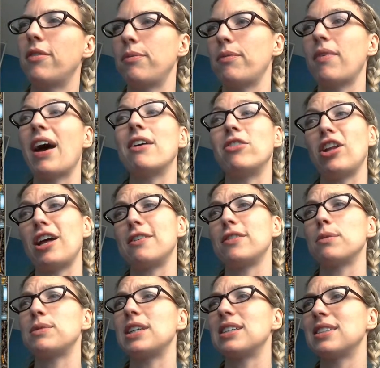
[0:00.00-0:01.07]
I have a lot of
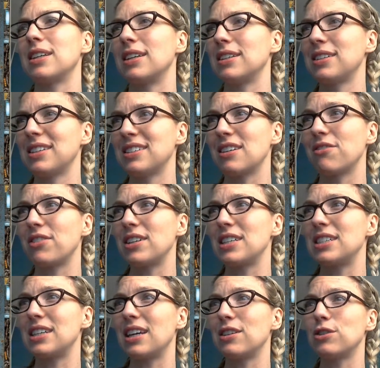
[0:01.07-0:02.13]
updates. That's the stuff I need
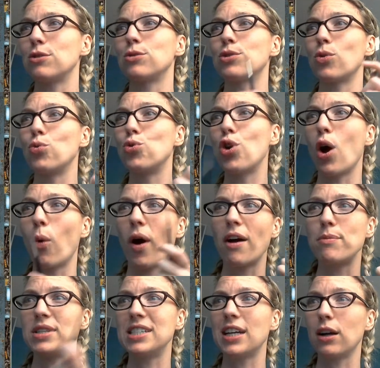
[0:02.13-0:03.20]
to get to. So no,
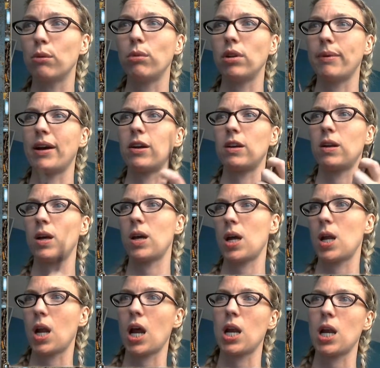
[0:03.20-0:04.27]
I've been terrible about it,
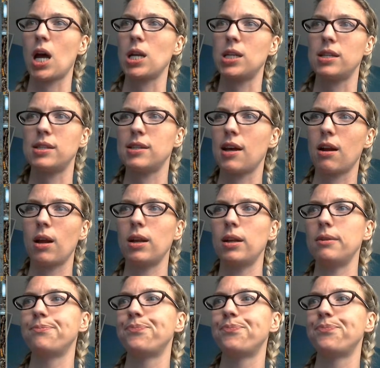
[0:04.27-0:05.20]
and I need to get on it.